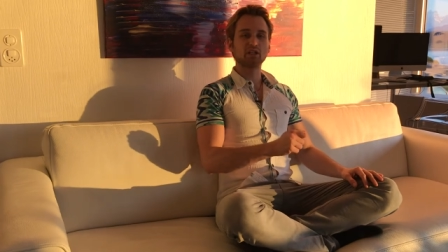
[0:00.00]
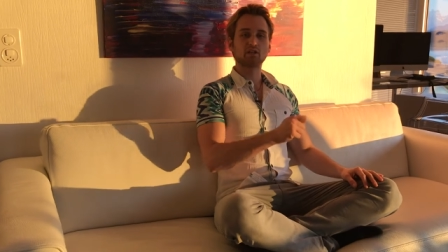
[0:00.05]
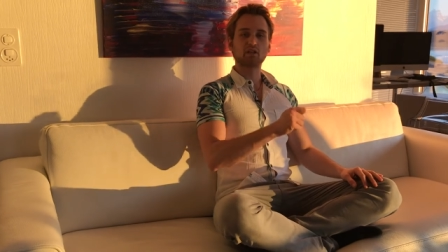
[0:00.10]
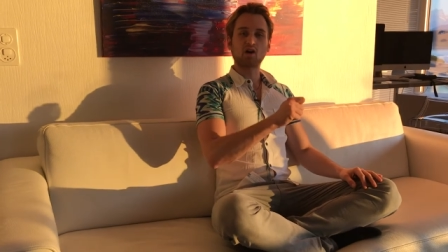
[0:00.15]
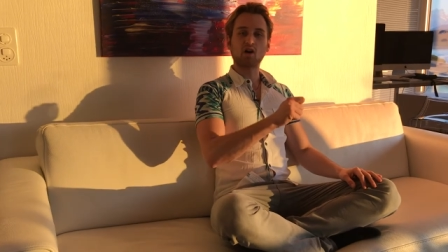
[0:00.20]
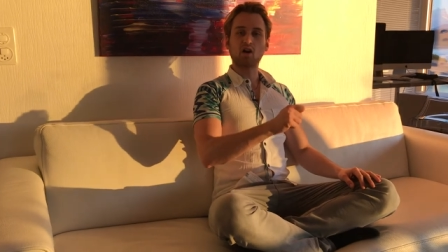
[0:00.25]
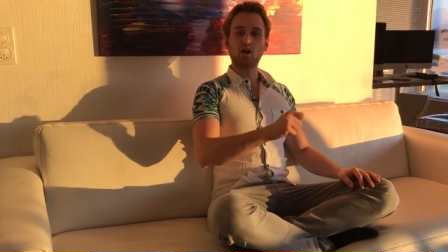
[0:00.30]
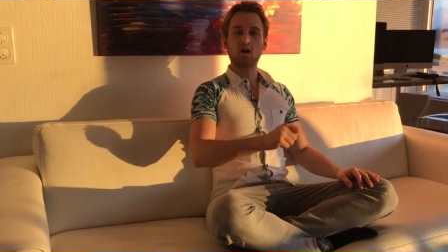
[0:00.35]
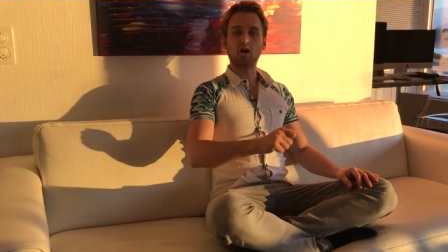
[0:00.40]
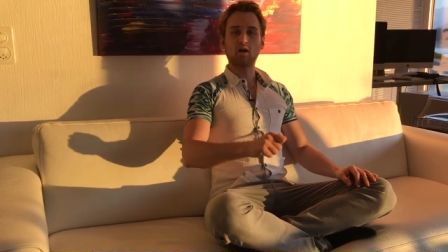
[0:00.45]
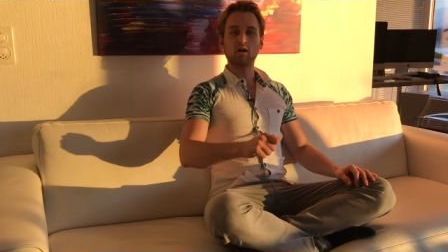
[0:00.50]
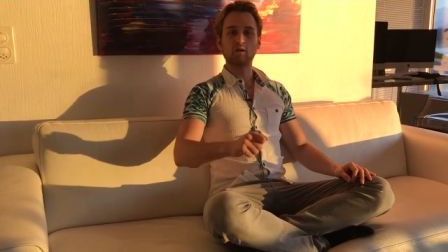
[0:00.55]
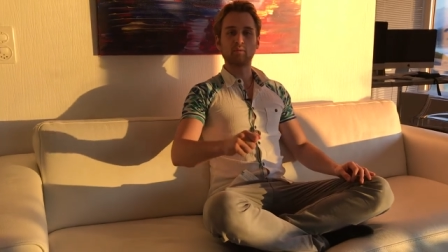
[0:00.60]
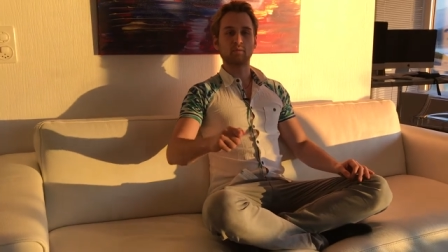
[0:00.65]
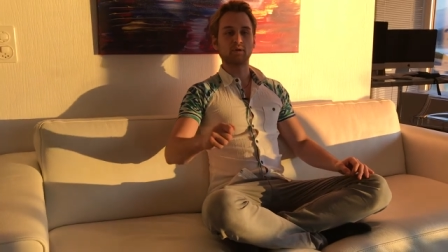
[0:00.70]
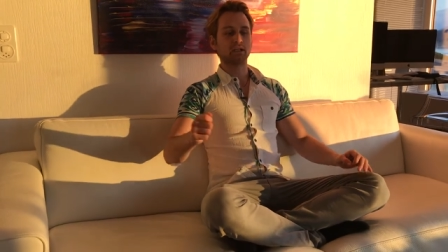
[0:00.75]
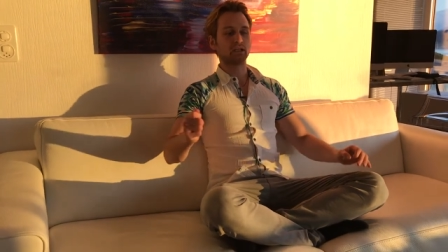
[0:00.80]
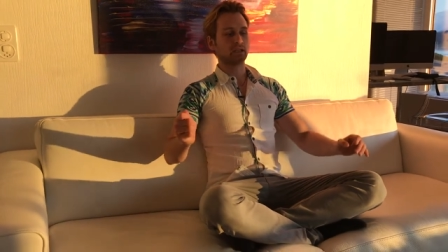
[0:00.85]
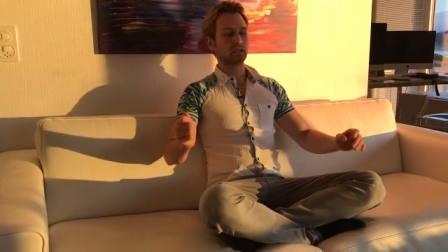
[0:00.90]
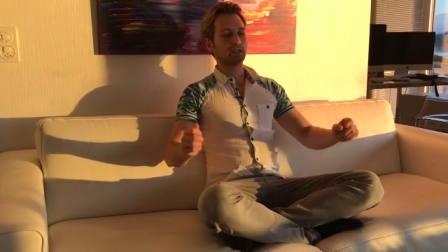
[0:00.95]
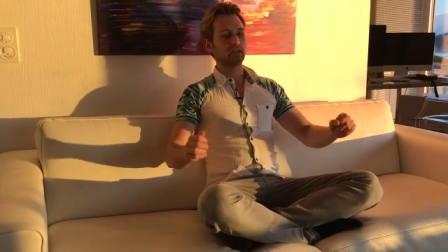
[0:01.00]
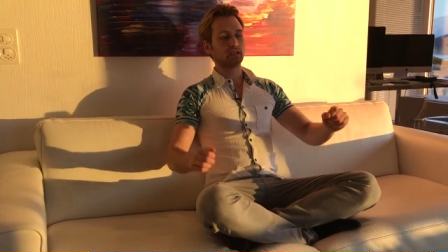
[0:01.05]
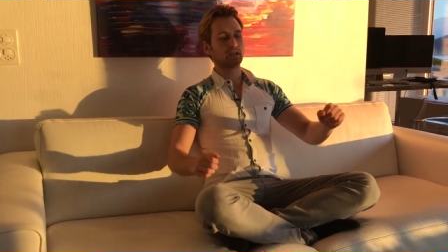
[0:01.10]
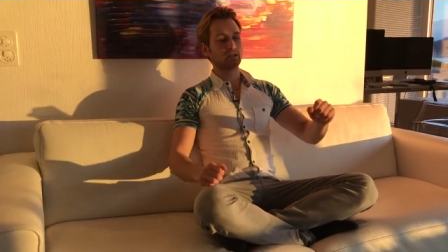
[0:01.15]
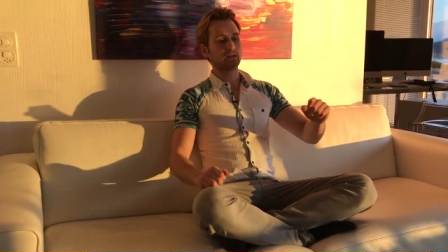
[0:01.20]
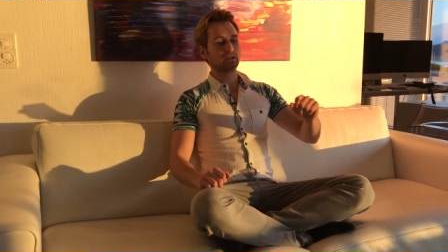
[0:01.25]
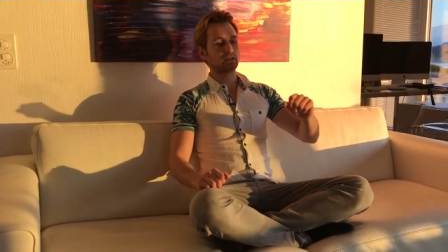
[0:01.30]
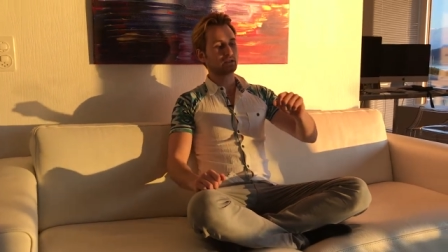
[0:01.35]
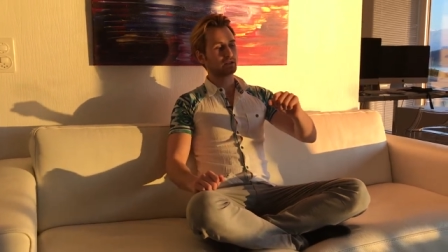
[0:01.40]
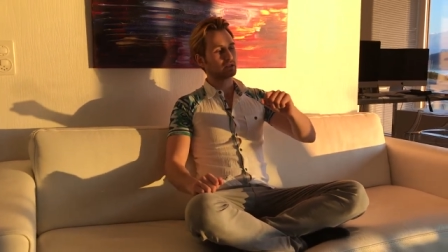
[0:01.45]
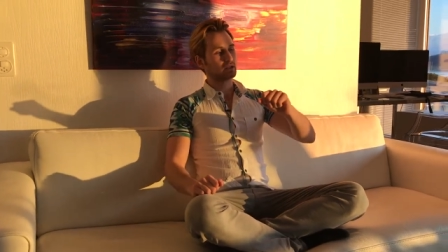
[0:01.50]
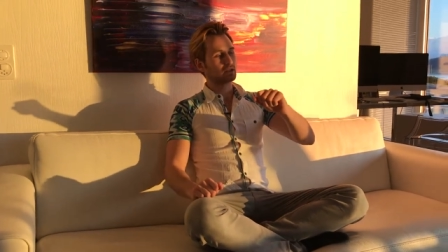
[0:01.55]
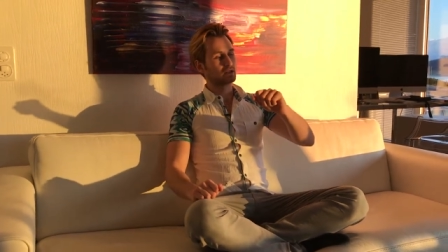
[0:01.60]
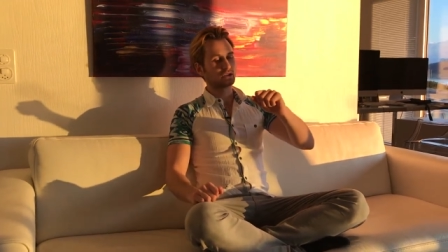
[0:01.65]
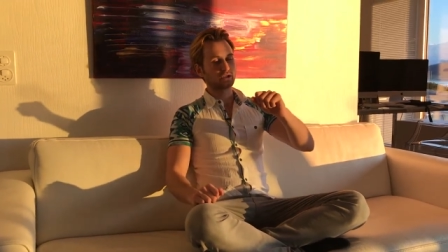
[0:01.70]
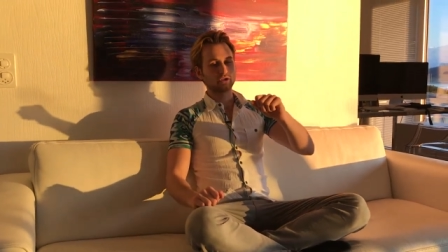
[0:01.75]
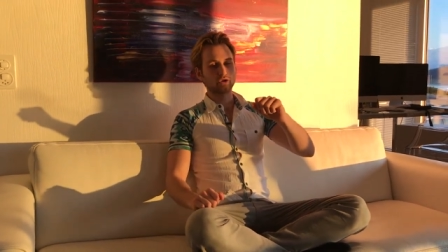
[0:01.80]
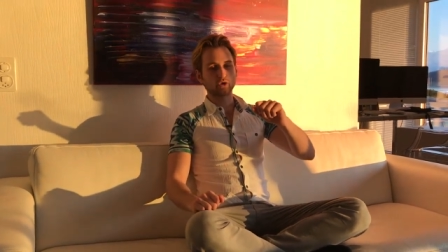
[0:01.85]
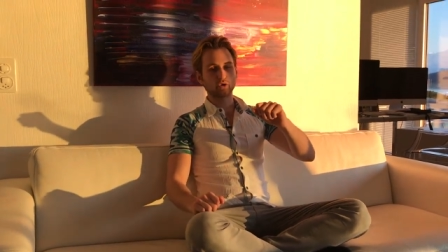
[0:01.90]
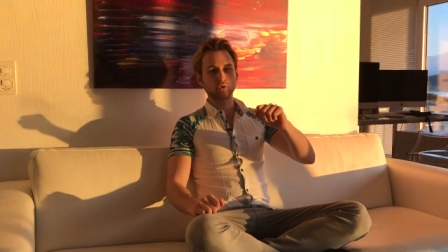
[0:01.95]
calm and and
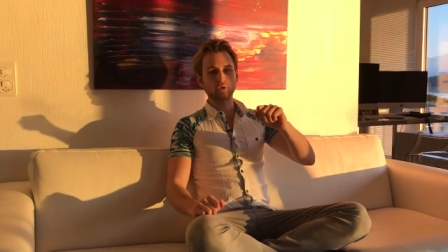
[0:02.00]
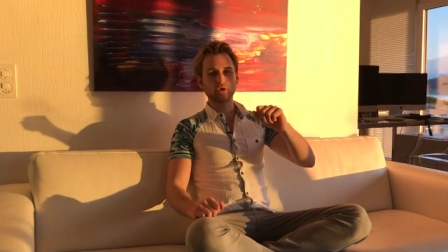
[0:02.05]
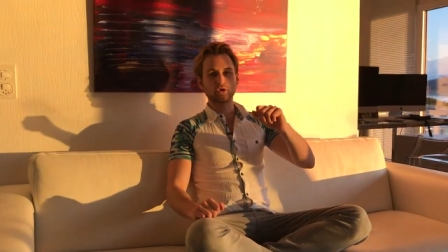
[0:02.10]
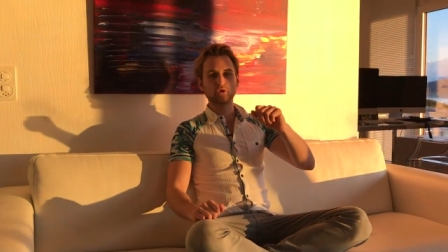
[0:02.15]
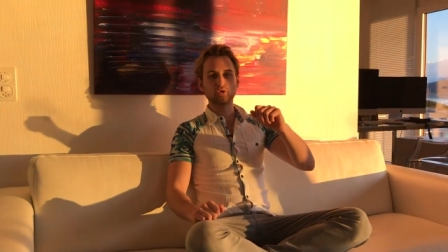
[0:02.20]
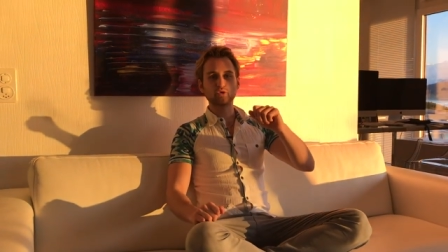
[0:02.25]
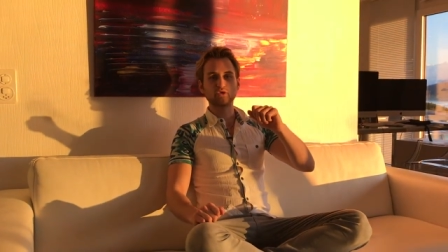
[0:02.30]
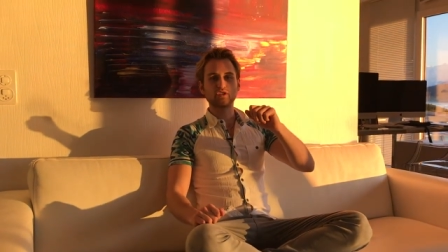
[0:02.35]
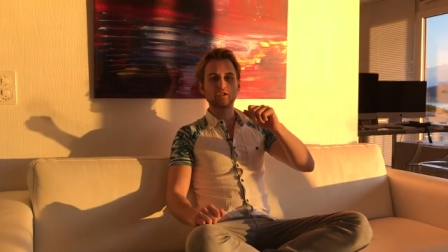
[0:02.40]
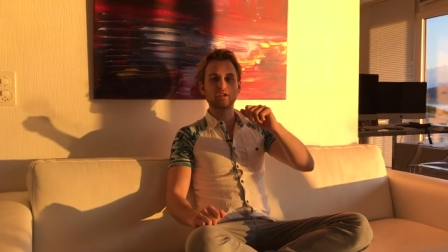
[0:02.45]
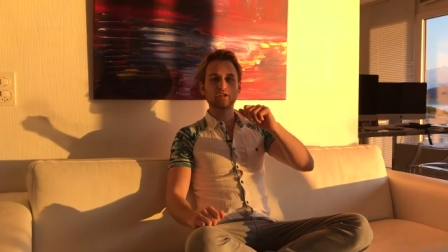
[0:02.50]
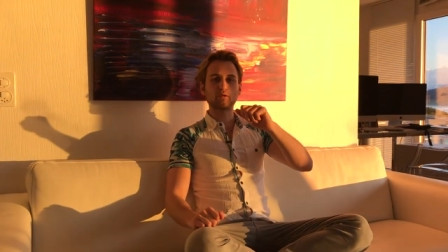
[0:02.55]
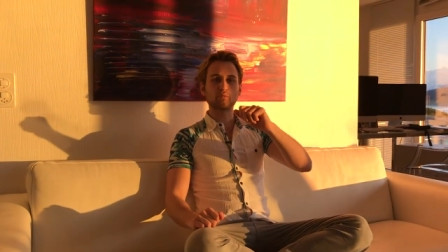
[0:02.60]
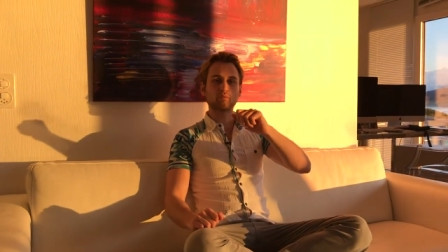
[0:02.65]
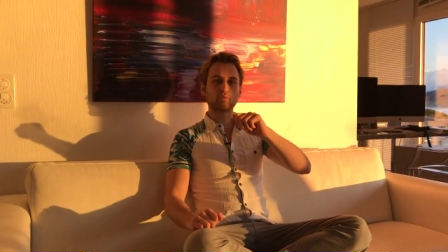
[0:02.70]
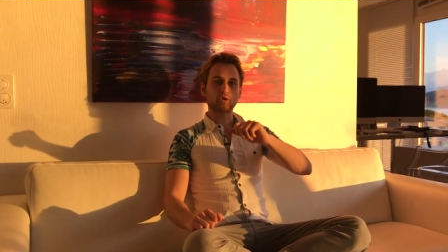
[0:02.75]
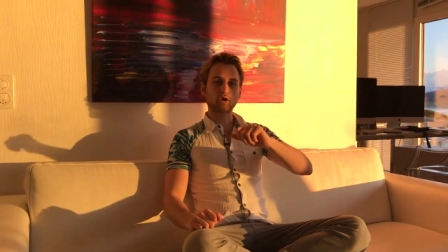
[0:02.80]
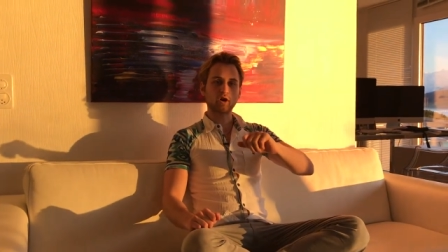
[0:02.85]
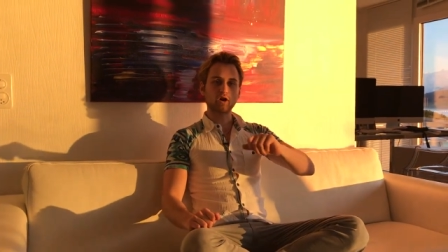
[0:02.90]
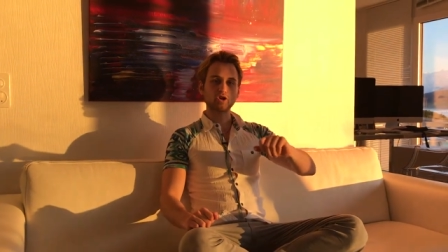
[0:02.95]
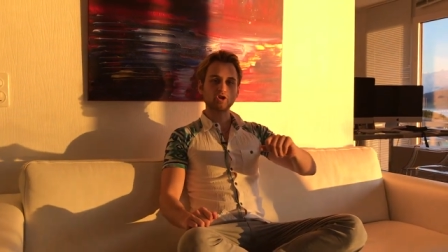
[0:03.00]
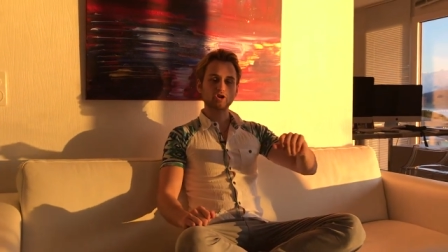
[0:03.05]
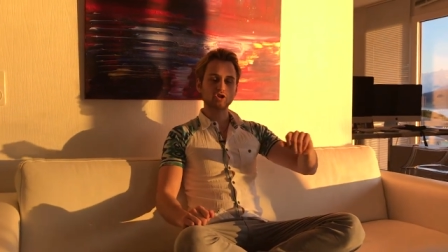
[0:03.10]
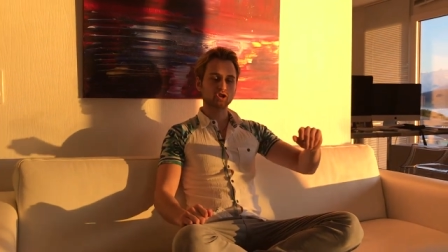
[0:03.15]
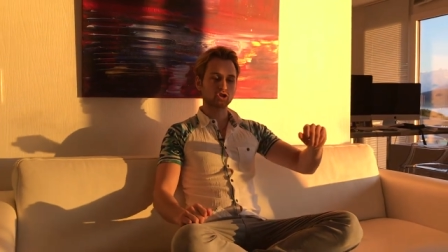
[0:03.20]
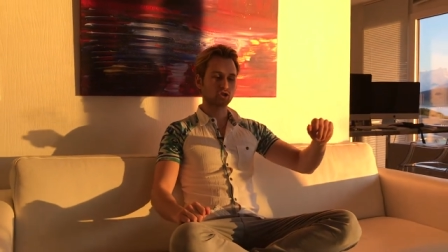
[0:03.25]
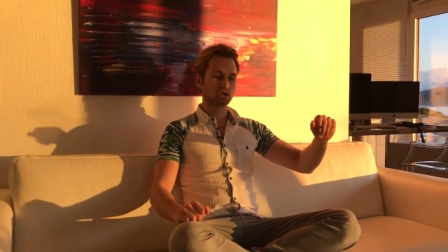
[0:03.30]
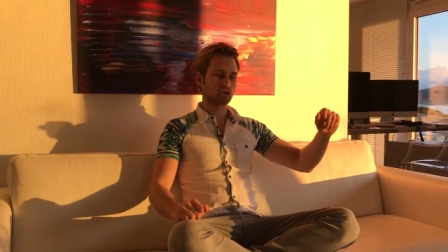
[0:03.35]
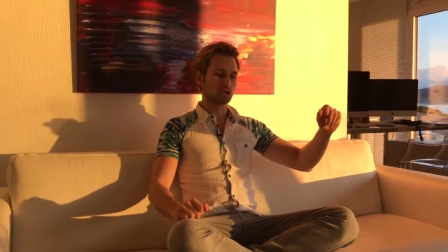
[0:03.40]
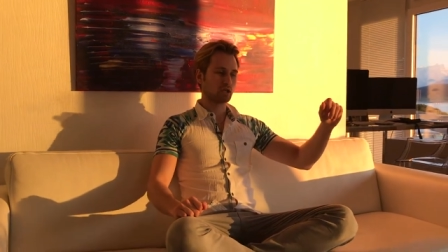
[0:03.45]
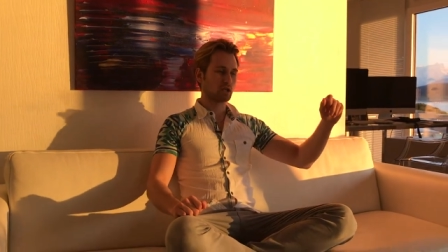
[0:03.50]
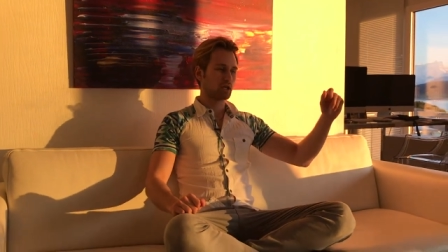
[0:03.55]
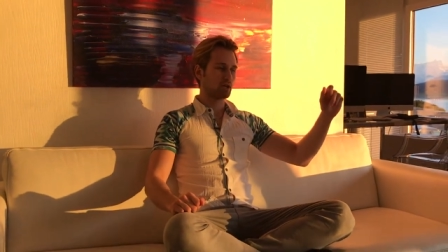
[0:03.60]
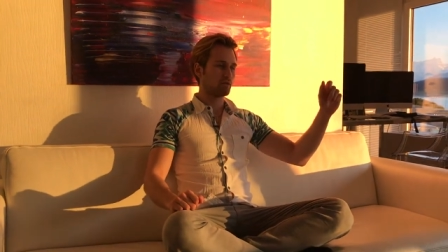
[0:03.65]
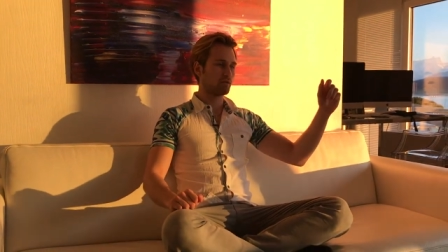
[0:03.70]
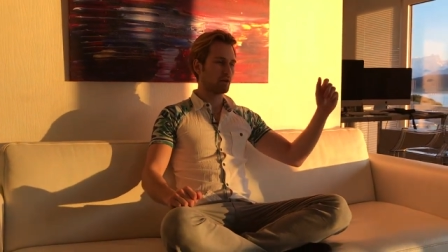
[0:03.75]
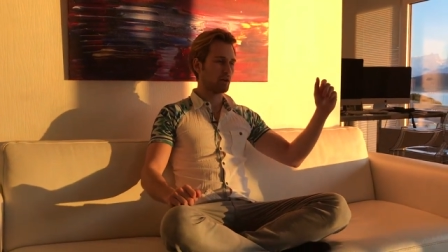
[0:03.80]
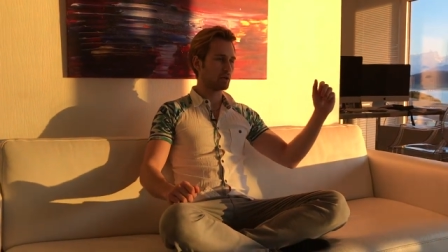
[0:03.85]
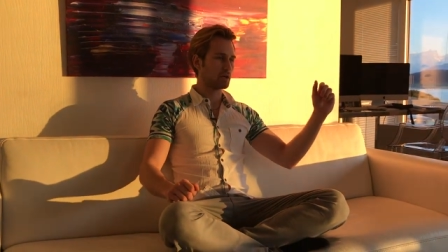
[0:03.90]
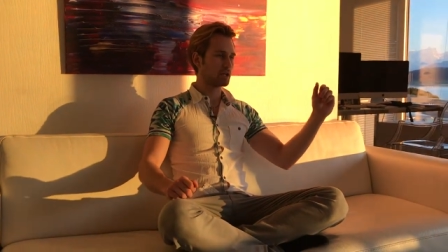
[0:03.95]
you know using the brush
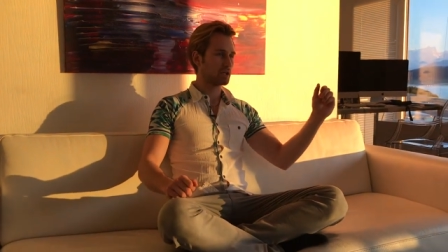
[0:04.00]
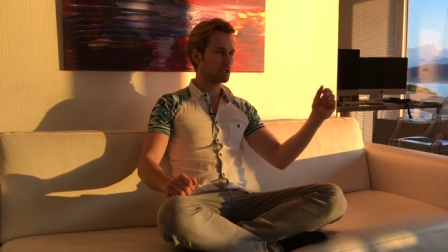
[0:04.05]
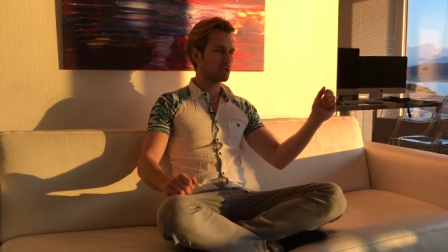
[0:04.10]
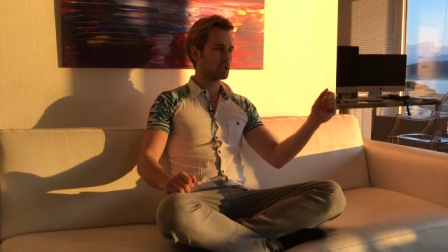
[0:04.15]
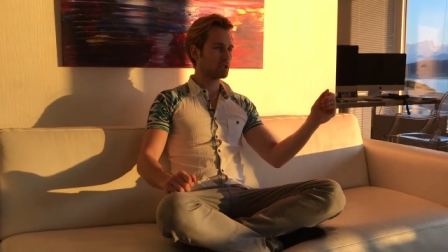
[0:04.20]
very